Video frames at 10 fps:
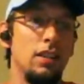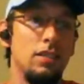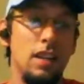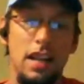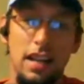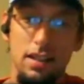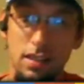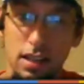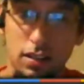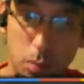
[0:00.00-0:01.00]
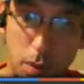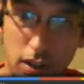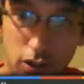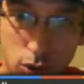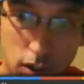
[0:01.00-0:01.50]
as nice as
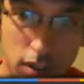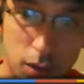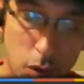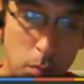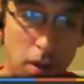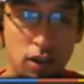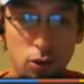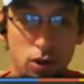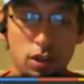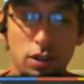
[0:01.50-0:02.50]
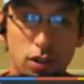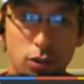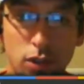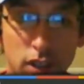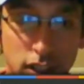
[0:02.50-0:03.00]
Pandora. With Pandora, you can
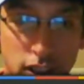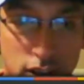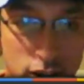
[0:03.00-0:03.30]
really